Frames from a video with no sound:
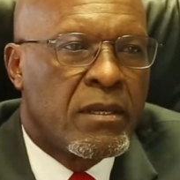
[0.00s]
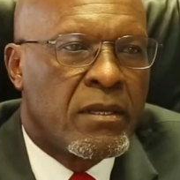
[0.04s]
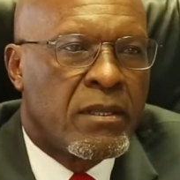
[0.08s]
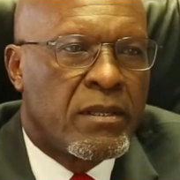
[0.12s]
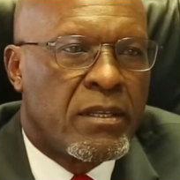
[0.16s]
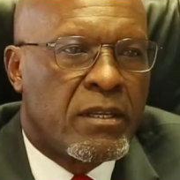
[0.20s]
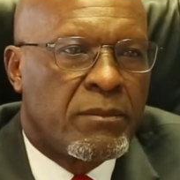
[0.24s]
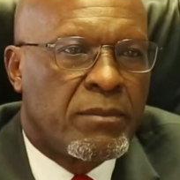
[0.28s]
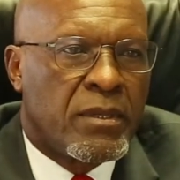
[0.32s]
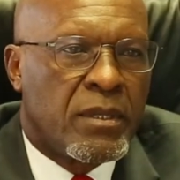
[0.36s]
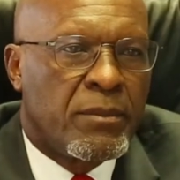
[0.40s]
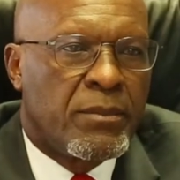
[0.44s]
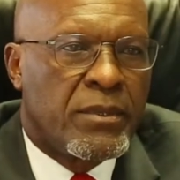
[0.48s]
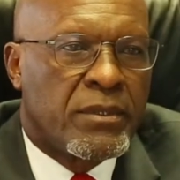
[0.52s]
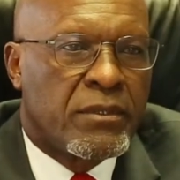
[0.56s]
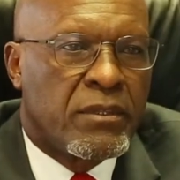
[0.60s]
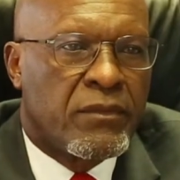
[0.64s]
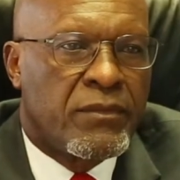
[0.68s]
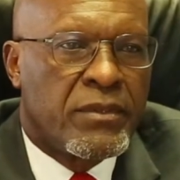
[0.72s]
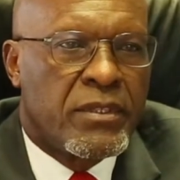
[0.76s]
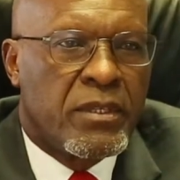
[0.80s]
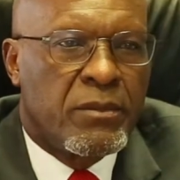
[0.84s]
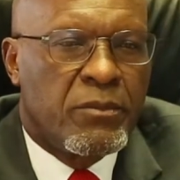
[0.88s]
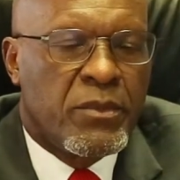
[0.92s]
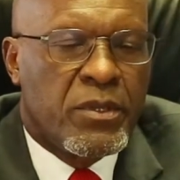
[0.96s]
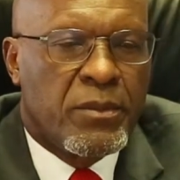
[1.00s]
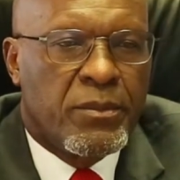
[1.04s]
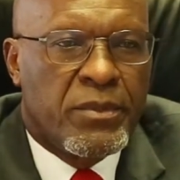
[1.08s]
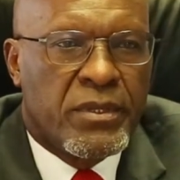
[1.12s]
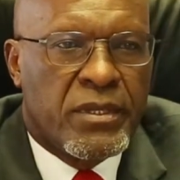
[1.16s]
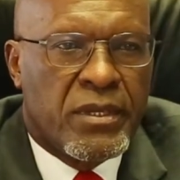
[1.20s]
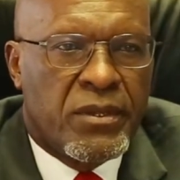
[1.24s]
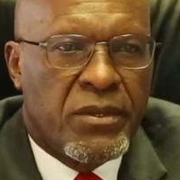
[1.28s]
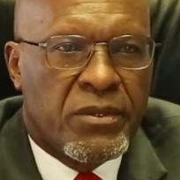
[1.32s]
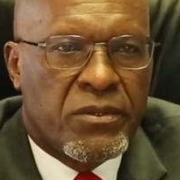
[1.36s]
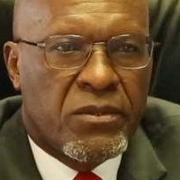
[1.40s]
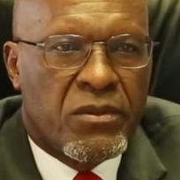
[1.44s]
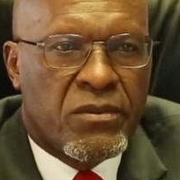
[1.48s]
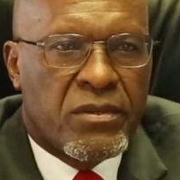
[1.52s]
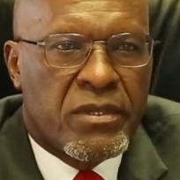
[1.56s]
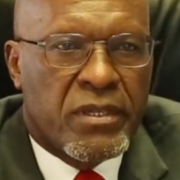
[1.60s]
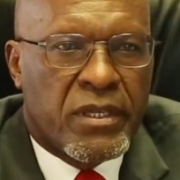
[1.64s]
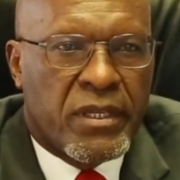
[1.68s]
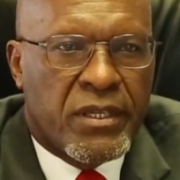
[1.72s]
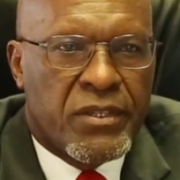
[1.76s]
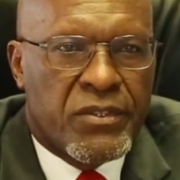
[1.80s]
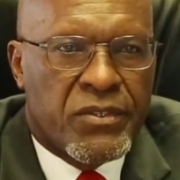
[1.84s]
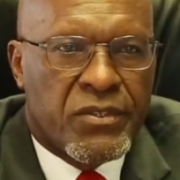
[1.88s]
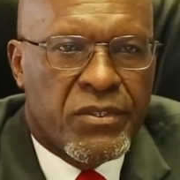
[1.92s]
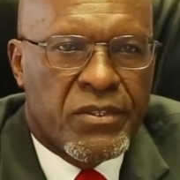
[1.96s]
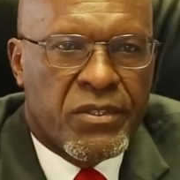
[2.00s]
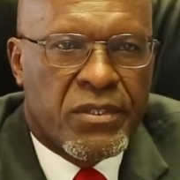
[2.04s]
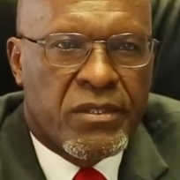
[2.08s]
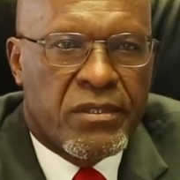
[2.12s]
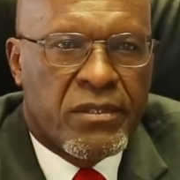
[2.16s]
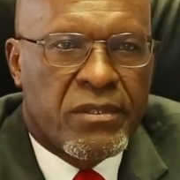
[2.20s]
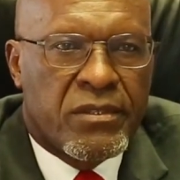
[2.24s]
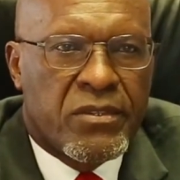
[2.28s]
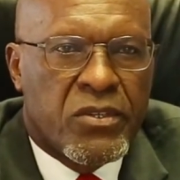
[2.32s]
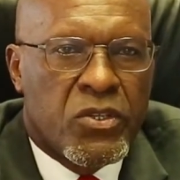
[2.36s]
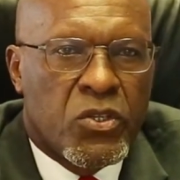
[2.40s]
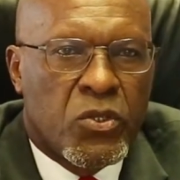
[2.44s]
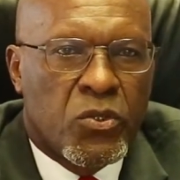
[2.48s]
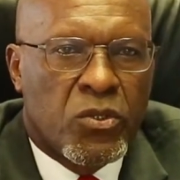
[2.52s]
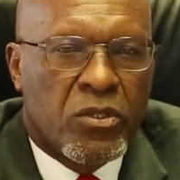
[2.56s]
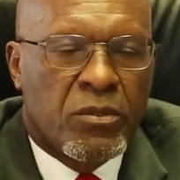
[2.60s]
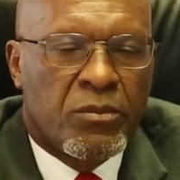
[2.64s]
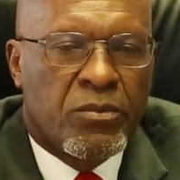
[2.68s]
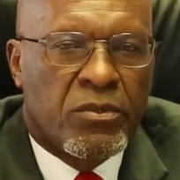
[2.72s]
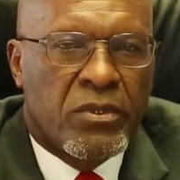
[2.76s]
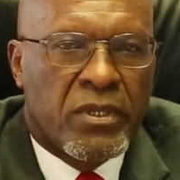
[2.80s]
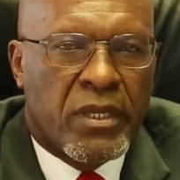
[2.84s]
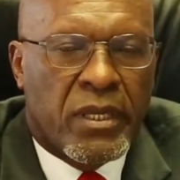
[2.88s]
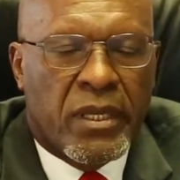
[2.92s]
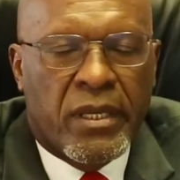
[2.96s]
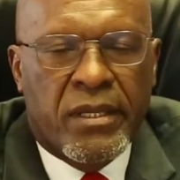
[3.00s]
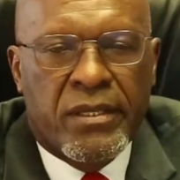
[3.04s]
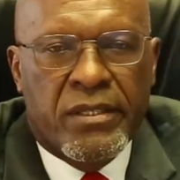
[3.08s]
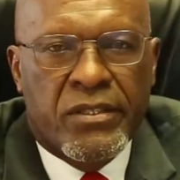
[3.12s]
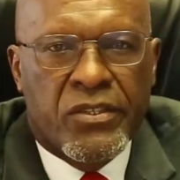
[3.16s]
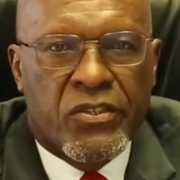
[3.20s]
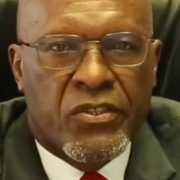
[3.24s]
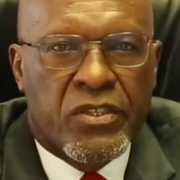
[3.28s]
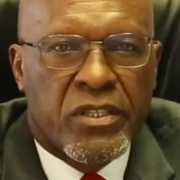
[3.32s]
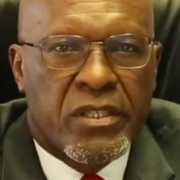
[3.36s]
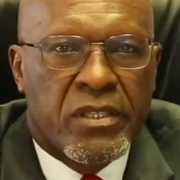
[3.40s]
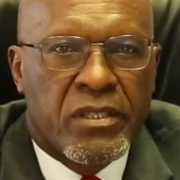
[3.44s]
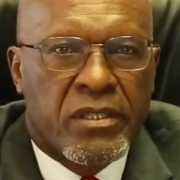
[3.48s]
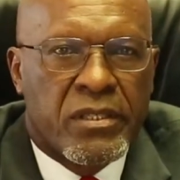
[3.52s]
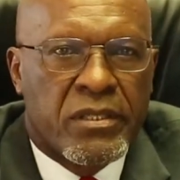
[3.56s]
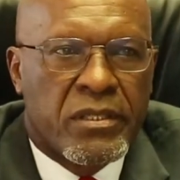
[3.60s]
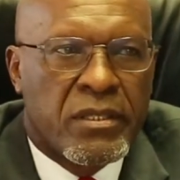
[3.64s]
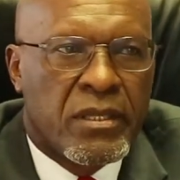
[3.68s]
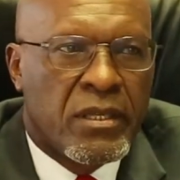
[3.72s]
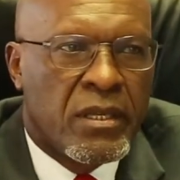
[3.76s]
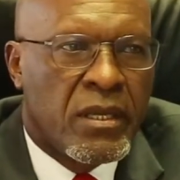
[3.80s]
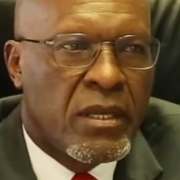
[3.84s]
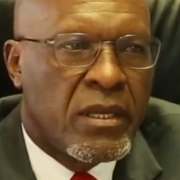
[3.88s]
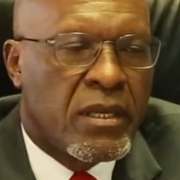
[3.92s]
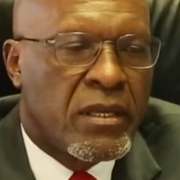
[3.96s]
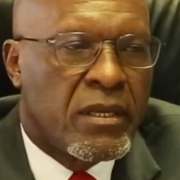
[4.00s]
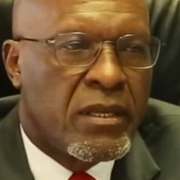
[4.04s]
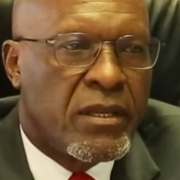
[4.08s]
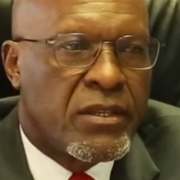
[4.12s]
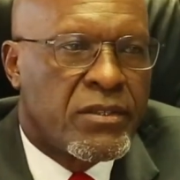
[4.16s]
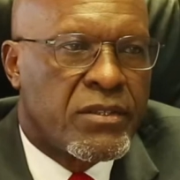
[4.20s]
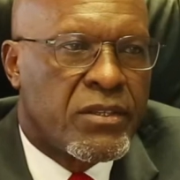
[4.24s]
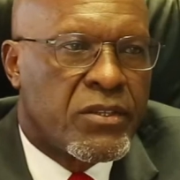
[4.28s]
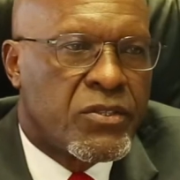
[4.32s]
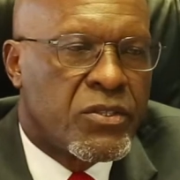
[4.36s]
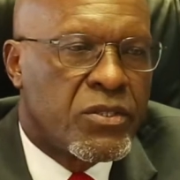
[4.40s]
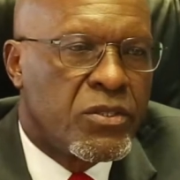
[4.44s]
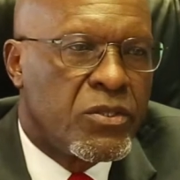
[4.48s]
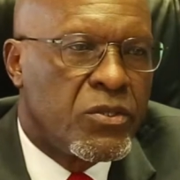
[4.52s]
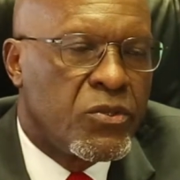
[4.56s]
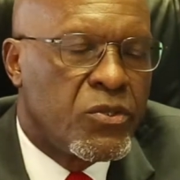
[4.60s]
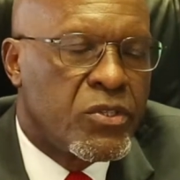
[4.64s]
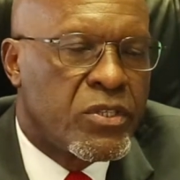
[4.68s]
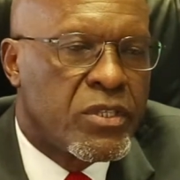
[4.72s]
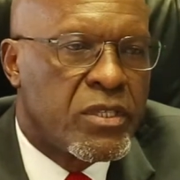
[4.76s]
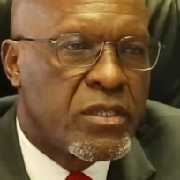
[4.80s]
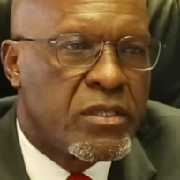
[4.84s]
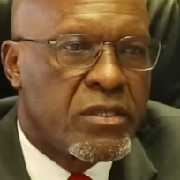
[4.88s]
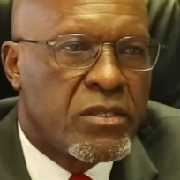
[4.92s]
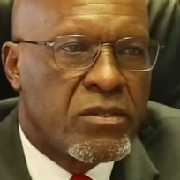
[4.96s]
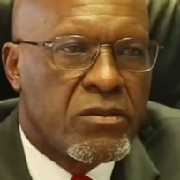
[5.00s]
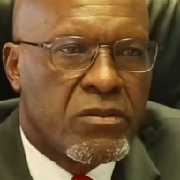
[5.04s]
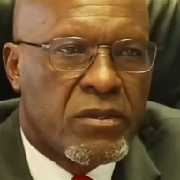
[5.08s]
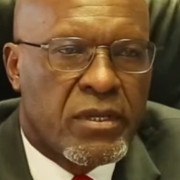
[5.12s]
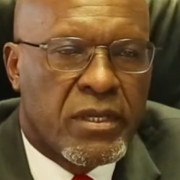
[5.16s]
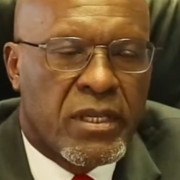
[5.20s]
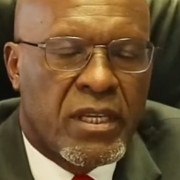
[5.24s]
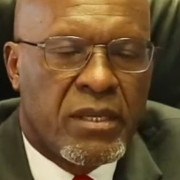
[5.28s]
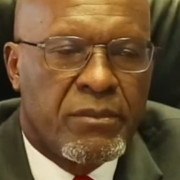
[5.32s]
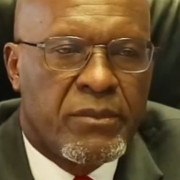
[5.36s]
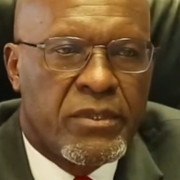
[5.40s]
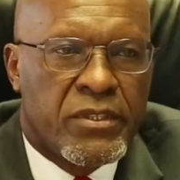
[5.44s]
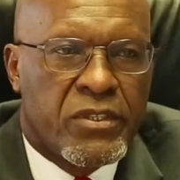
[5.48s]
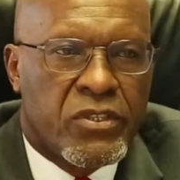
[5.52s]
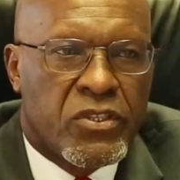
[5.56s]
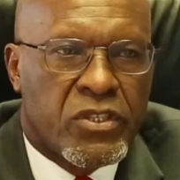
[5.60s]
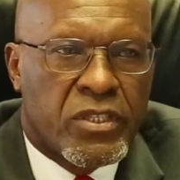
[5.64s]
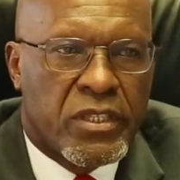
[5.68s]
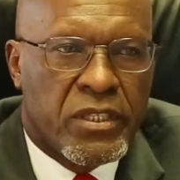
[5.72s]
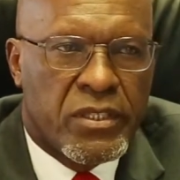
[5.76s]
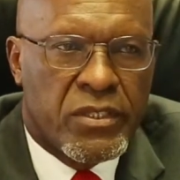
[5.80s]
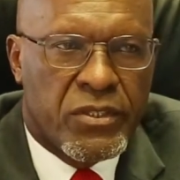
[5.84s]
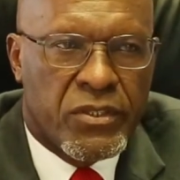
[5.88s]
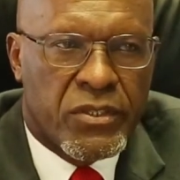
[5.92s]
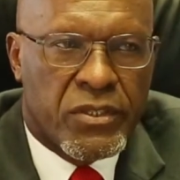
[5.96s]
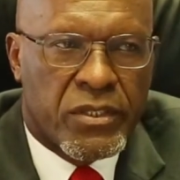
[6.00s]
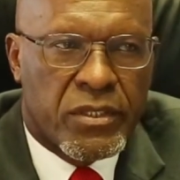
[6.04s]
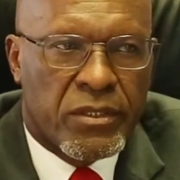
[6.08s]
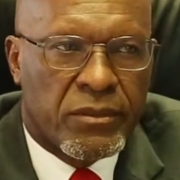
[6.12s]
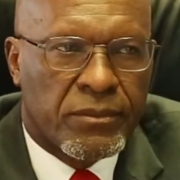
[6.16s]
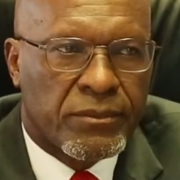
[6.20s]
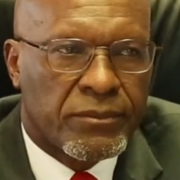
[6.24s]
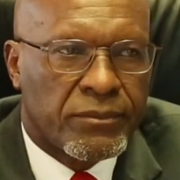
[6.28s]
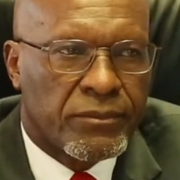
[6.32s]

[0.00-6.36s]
The Republic of Namibia recognizes renewable energy as a solution to climate change.